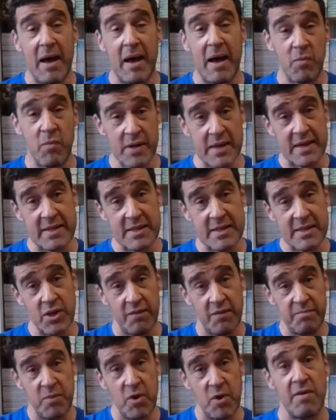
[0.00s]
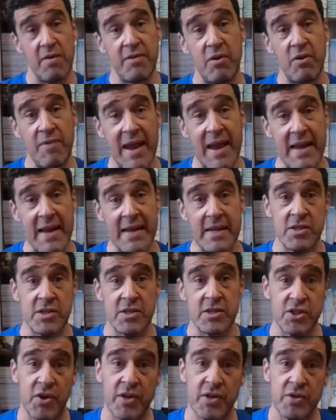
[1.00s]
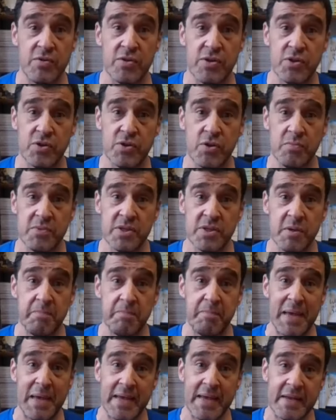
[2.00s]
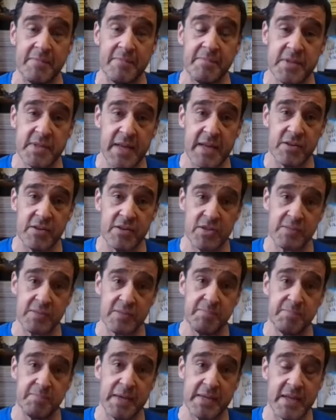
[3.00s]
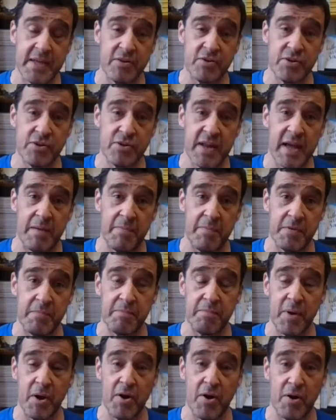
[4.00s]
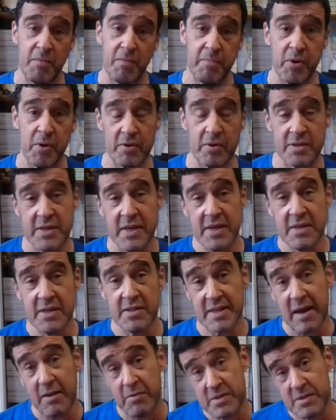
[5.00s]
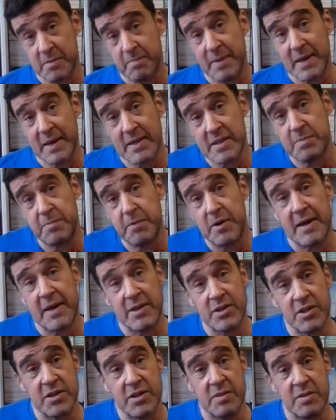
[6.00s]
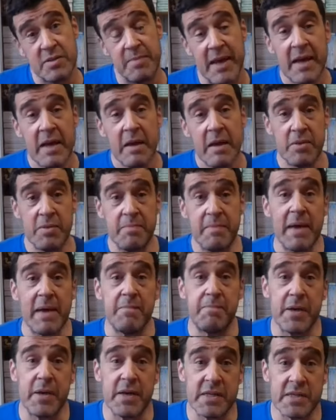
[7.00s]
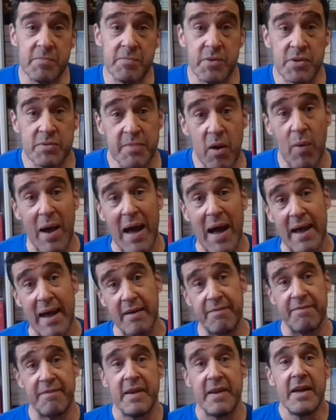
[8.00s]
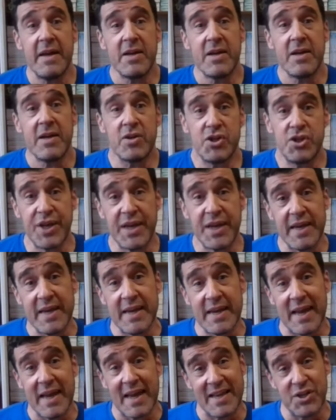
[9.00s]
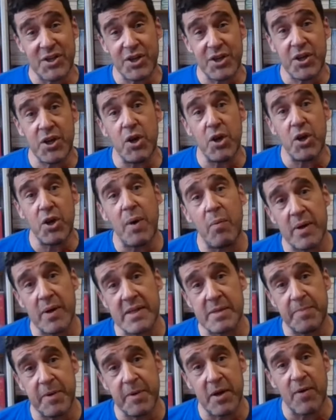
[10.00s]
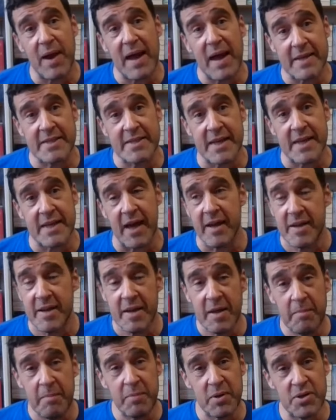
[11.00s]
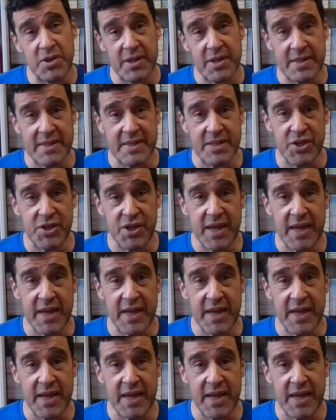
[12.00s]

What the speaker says: but I wanted sort of more of a range. So I used to come to the big central library and borrow books. So that was a big inspiration to me. But the main person was my wife, because she knew I wanted to be a writer, but she